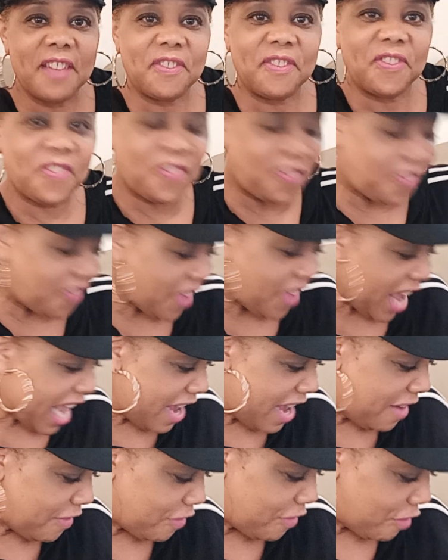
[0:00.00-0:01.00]

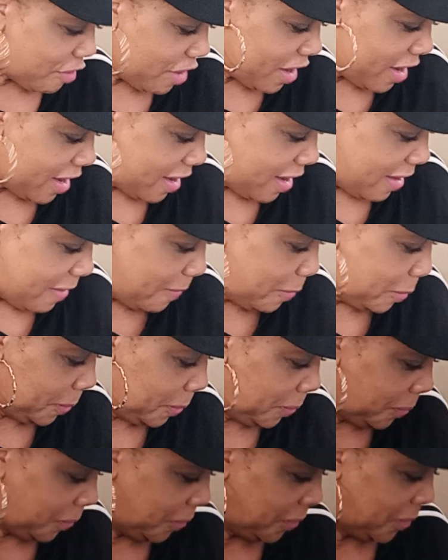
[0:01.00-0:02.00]
favorite.
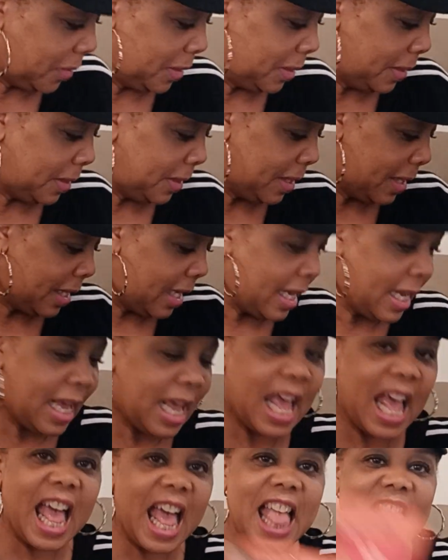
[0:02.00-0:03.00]
I
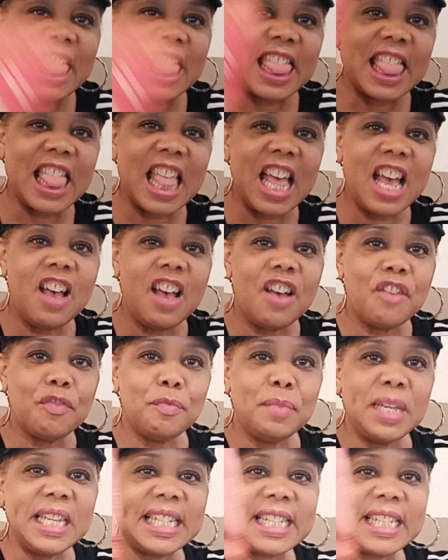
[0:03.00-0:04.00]
love me
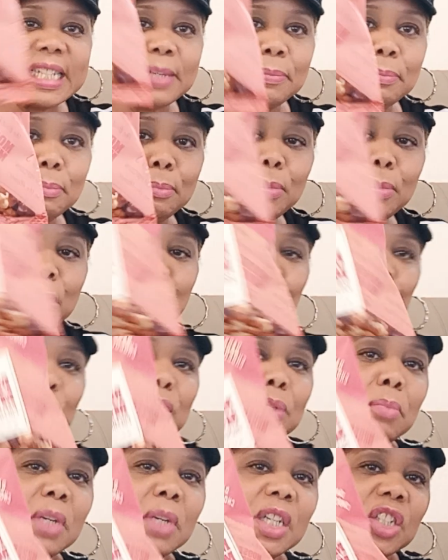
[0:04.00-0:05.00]
some Moose
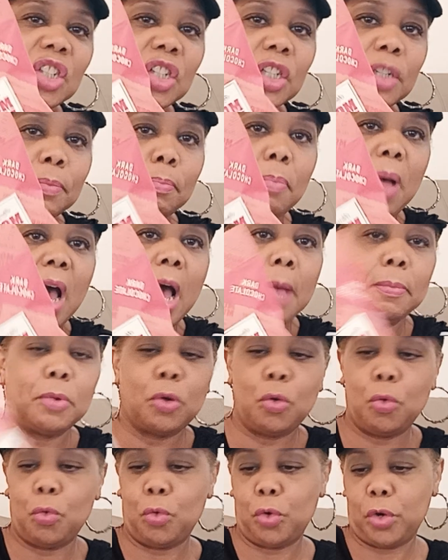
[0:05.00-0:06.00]
Munch
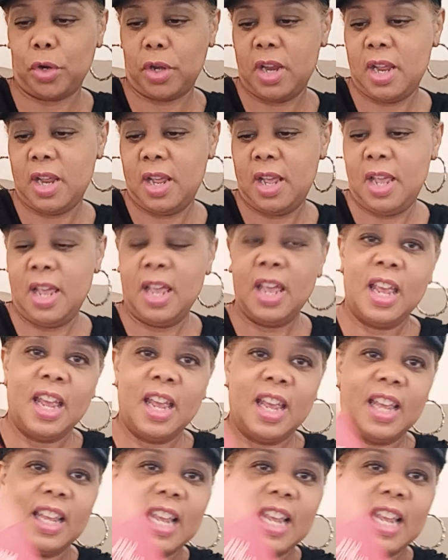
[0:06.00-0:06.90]
popcorn. I got